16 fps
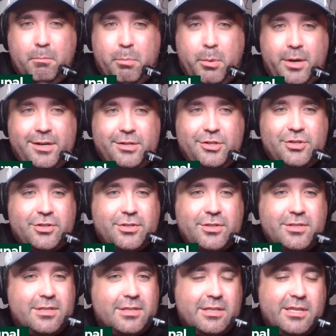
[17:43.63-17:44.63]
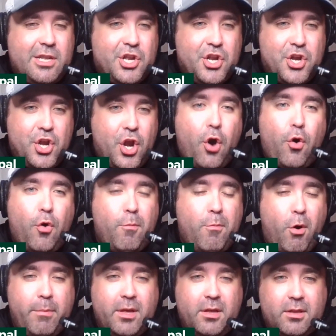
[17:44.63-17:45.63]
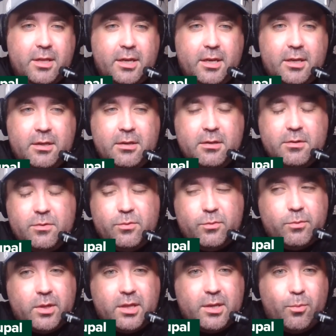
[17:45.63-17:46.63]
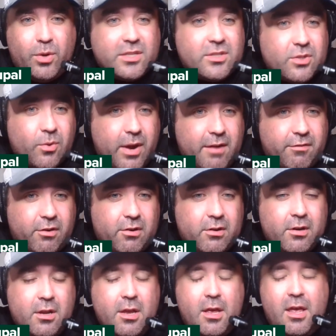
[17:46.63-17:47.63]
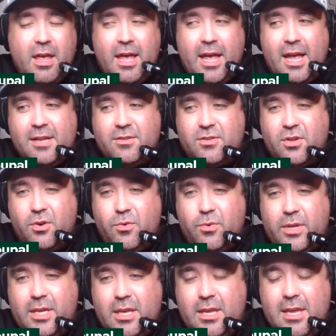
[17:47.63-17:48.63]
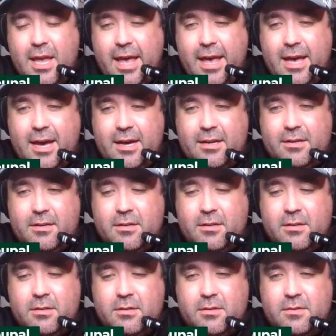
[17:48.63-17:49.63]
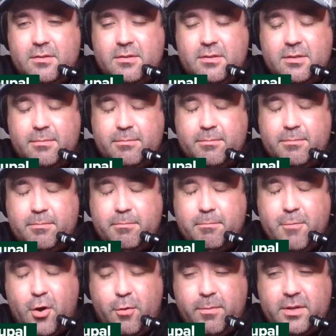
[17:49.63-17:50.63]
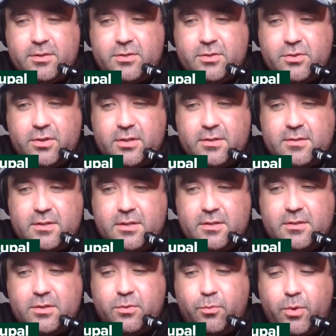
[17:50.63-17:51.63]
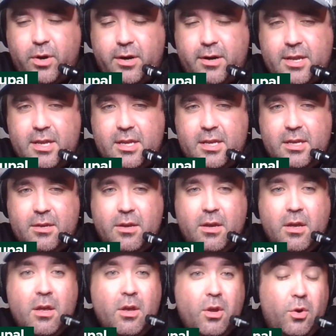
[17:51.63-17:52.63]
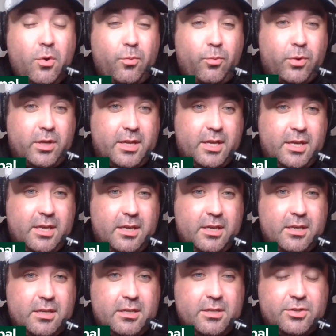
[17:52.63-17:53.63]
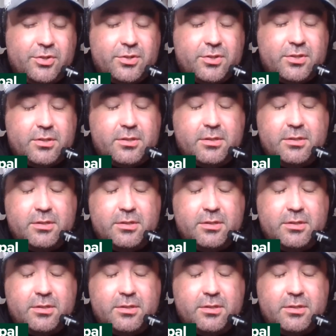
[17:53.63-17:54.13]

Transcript: but just no mobility really whatsoever. And so he had some moments during the season where he really just